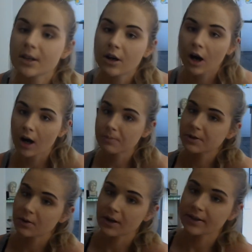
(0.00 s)
a carb
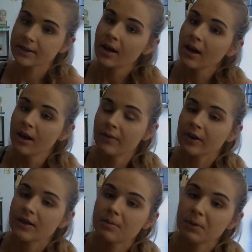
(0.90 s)
source
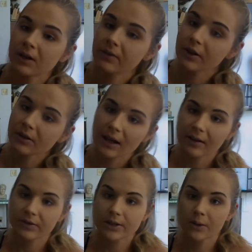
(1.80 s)
for in the middle of your
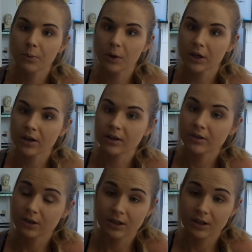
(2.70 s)
lift when you're